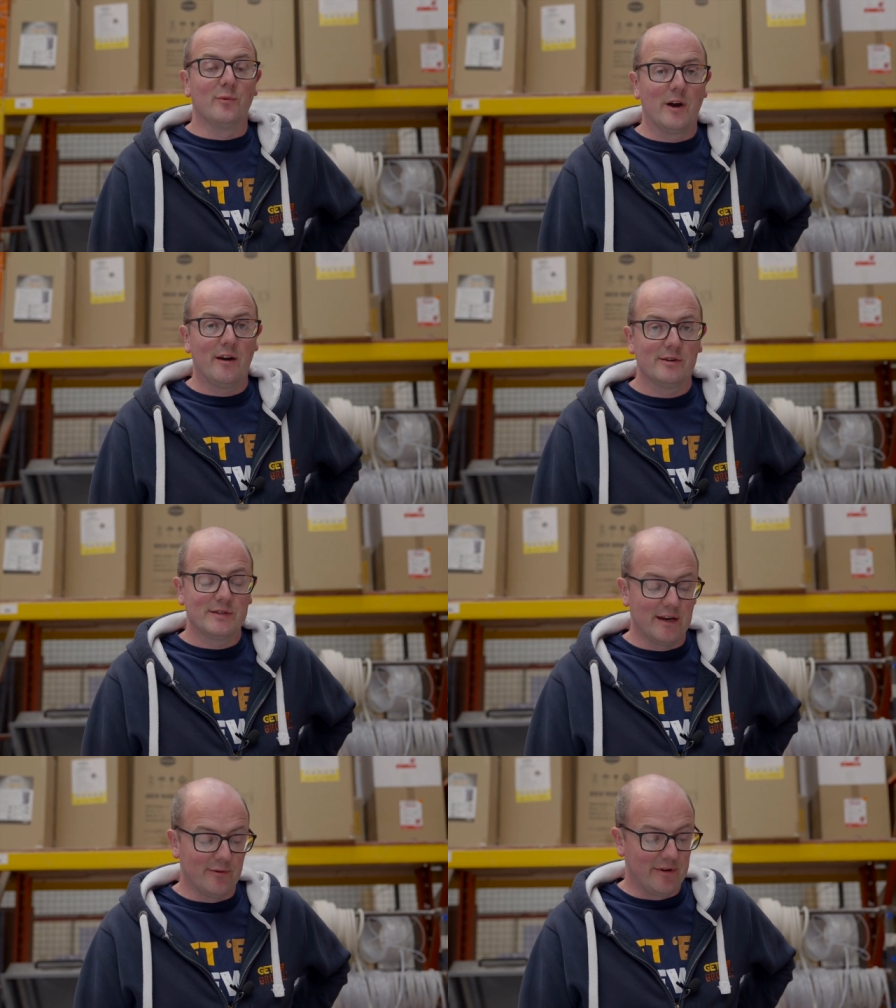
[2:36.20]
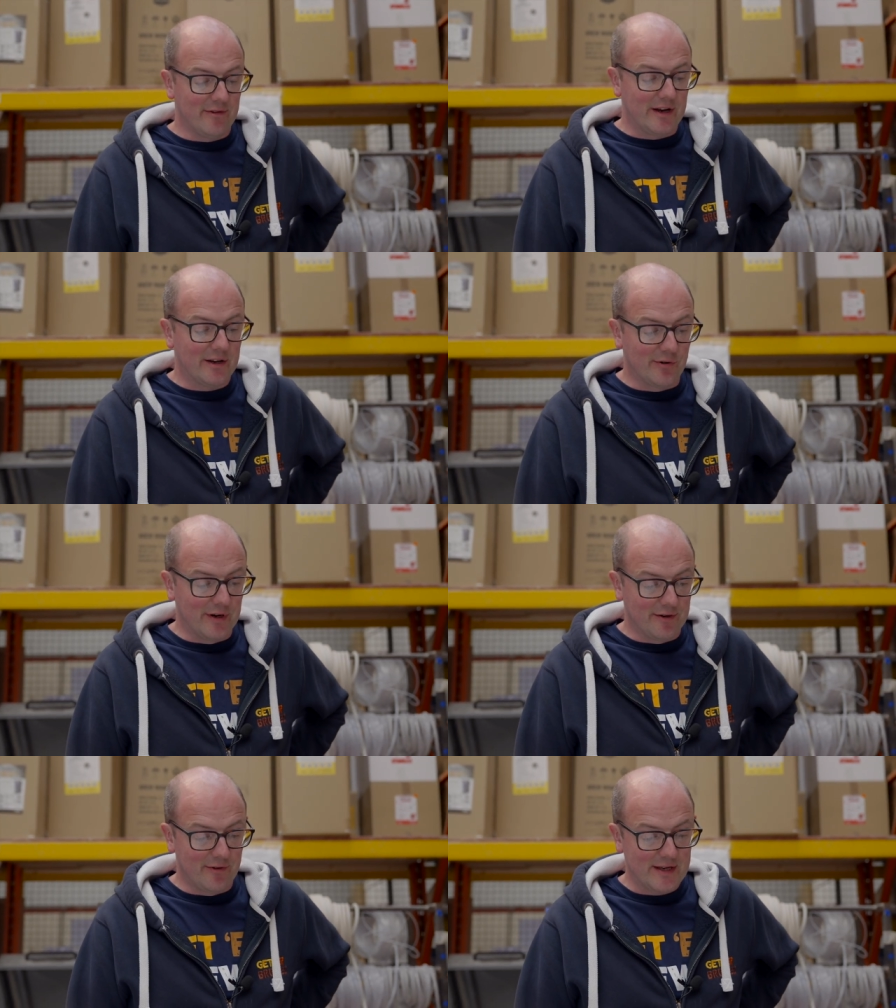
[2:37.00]
warehouse here whenever they're
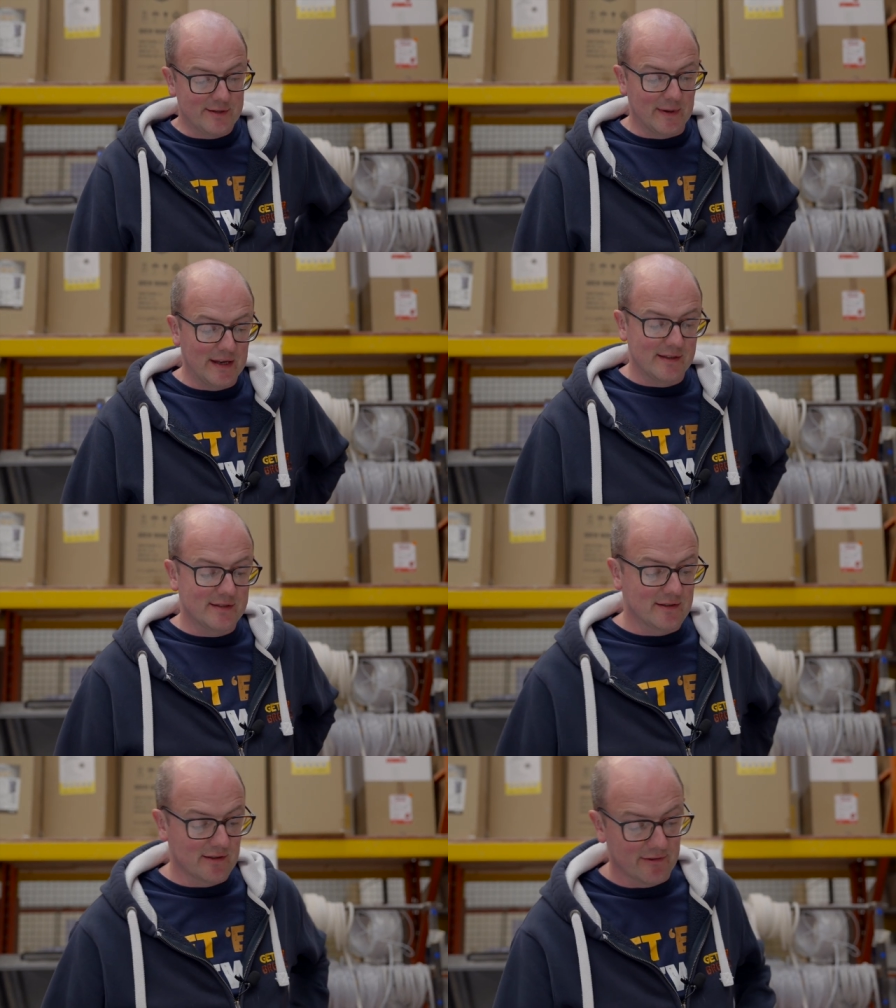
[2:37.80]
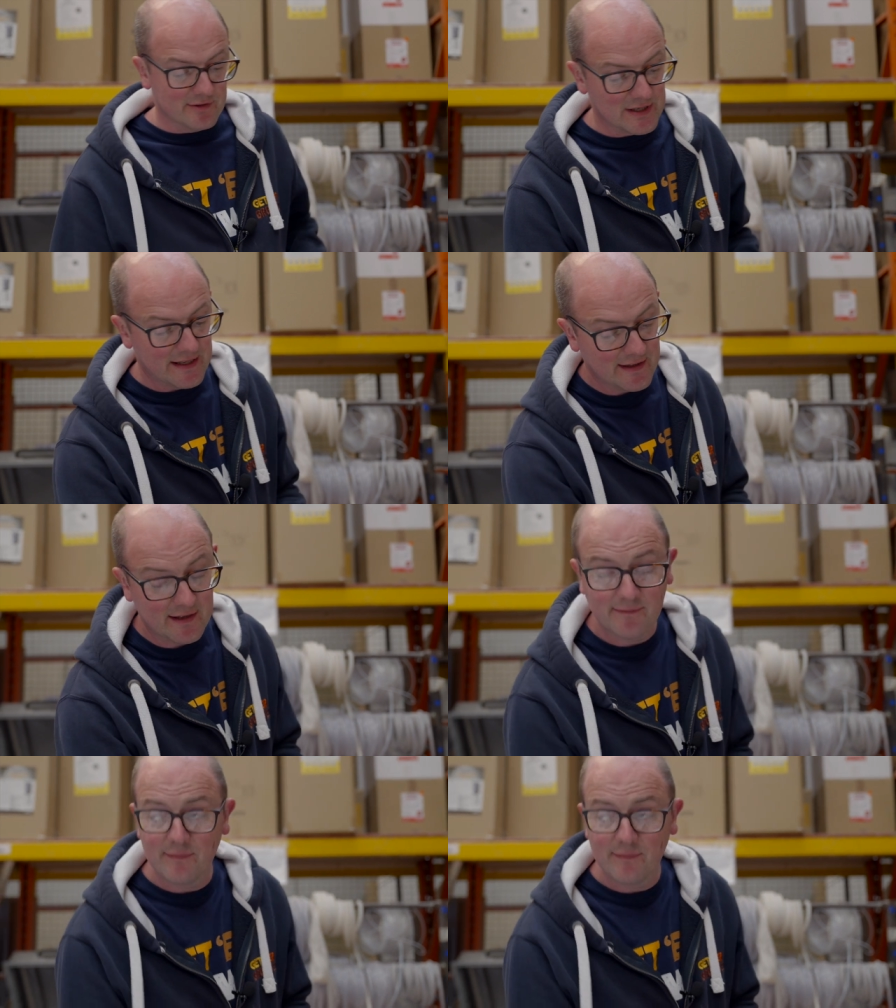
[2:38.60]
creating a recipe is obviously they,